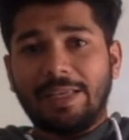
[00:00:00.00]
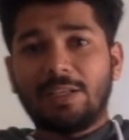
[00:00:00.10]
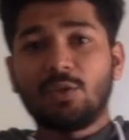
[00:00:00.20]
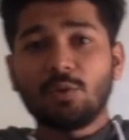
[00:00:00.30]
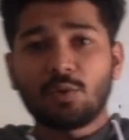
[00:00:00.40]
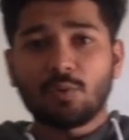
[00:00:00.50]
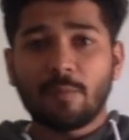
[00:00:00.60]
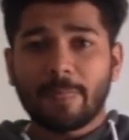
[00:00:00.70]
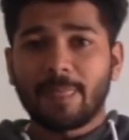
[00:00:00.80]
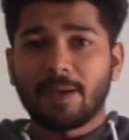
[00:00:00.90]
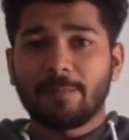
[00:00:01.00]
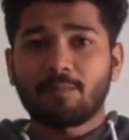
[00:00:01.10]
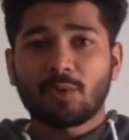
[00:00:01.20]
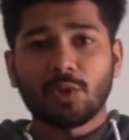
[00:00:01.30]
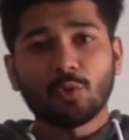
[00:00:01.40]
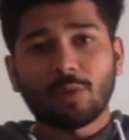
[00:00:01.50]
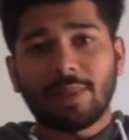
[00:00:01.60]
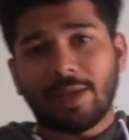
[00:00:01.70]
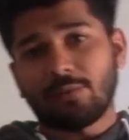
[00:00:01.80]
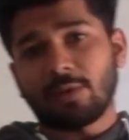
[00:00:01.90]
due to the neural
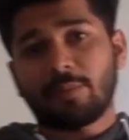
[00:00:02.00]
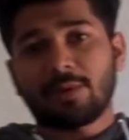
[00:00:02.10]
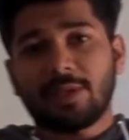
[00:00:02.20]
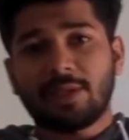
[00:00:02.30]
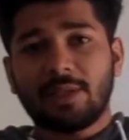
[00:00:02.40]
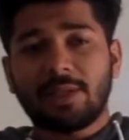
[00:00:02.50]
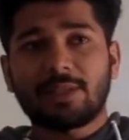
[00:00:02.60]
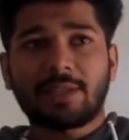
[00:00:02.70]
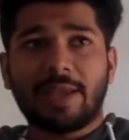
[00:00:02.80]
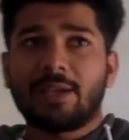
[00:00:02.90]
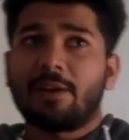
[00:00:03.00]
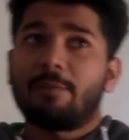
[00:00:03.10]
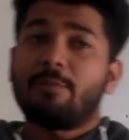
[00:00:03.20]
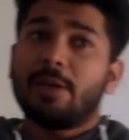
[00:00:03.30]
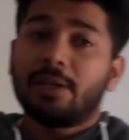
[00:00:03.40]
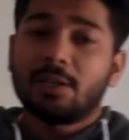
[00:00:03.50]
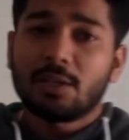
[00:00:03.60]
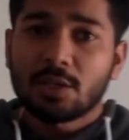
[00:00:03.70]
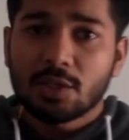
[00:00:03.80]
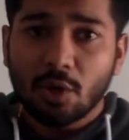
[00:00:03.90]
network present inside our brain.
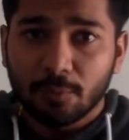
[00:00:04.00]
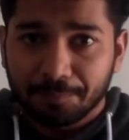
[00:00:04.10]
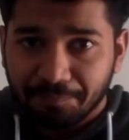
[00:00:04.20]
So